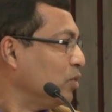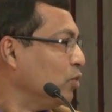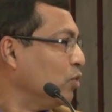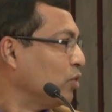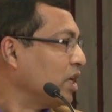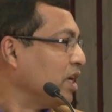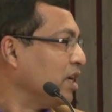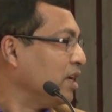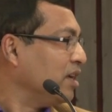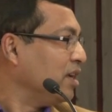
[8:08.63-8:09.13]

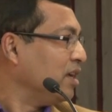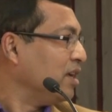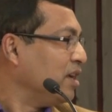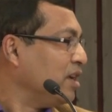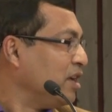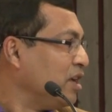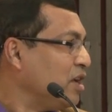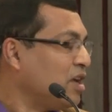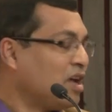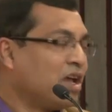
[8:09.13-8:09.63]
Okay.
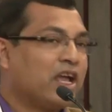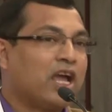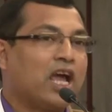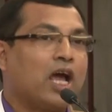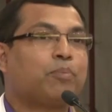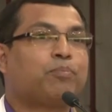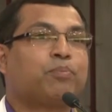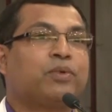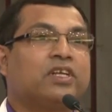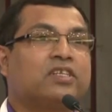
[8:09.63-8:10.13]

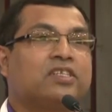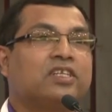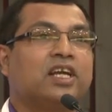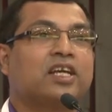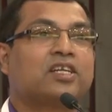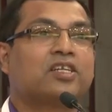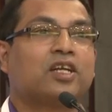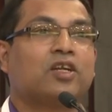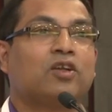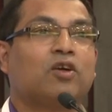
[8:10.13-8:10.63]

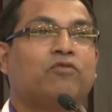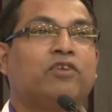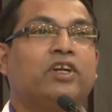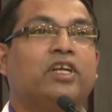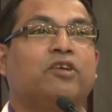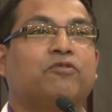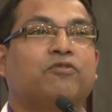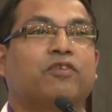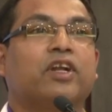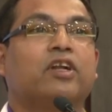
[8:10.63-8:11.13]
Appreciation of a
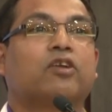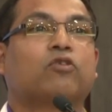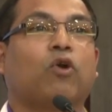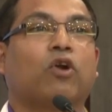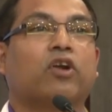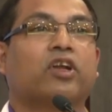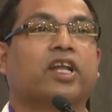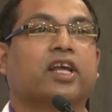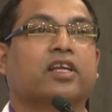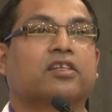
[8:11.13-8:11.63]
different
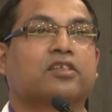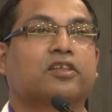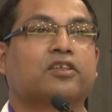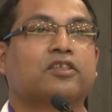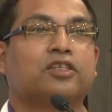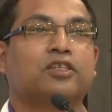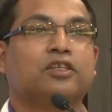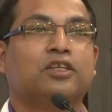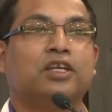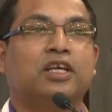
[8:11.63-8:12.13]

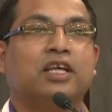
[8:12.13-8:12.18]
context.